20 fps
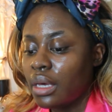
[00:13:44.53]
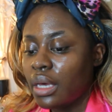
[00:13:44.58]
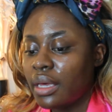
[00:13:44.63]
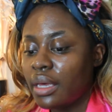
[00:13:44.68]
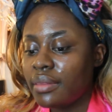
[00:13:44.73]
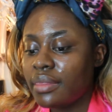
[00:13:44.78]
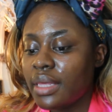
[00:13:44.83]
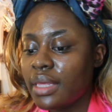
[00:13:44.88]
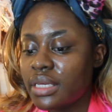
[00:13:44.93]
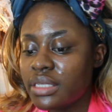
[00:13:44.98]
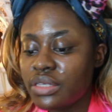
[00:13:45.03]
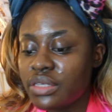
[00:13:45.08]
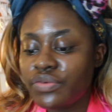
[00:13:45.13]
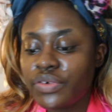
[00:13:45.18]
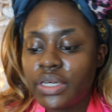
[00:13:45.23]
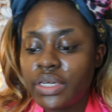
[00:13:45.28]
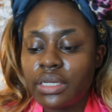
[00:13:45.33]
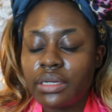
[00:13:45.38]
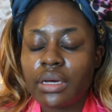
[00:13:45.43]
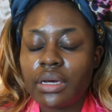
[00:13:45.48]
And that's
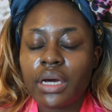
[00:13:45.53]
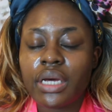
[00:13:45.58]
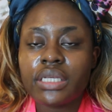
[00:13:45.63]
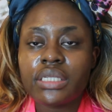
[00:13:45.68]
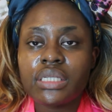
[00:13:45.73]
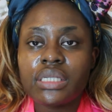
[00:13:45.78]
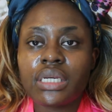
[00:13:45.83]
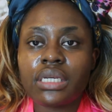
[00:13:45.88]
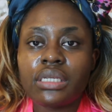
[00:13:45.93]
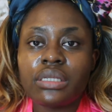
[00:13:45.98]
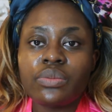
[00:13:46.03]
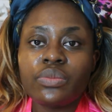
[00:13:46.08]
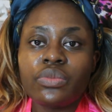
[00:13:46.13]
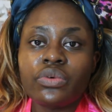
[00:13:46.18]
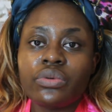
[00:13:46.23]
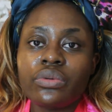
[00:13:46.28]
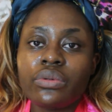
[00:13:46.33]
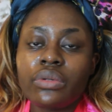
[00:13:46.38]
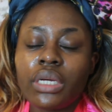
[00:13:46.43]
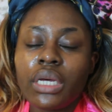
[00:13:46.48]
really nice. It's
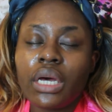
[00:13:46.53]
more,